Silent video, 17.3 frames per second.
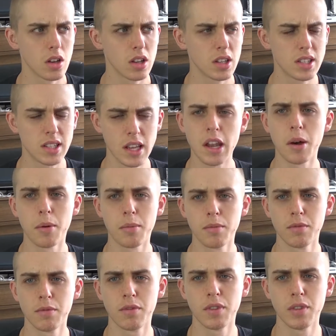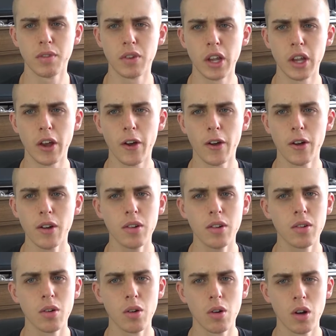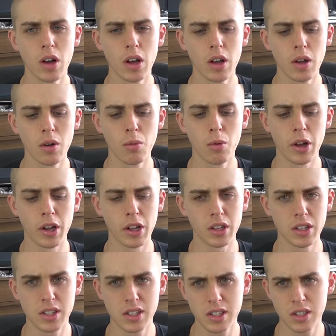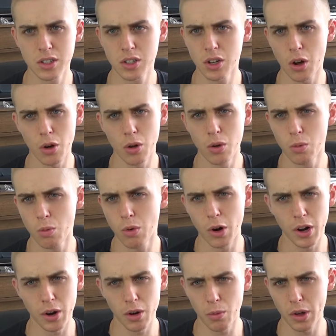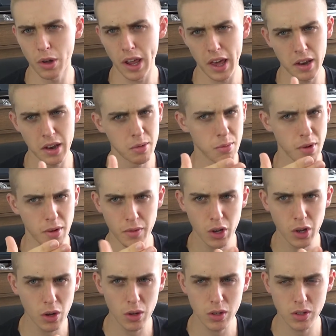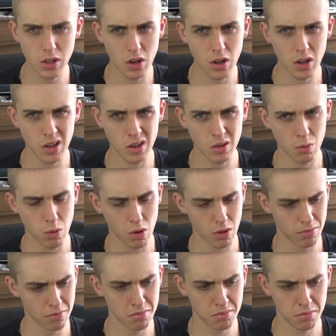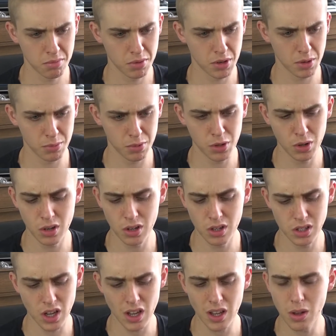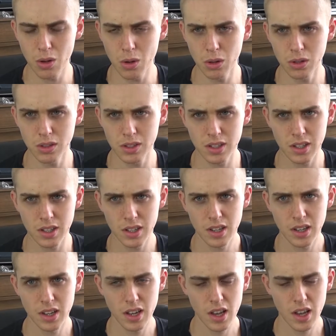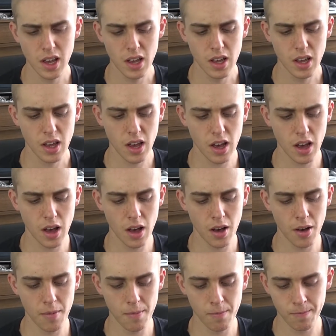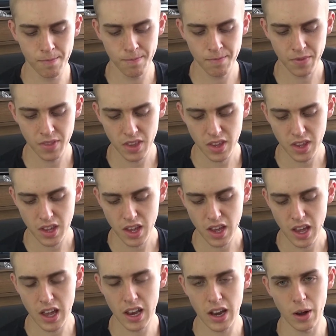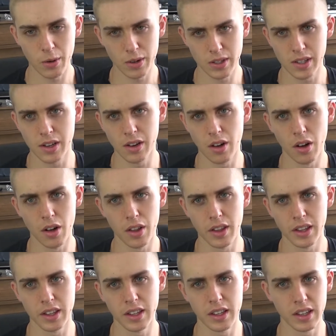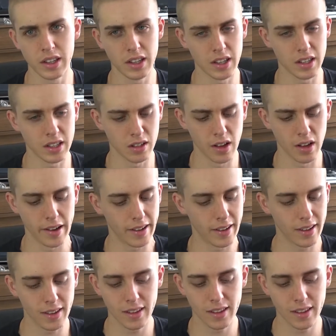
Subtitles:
setup video where it showed what I edit my videos on and what computers I use, and how I said they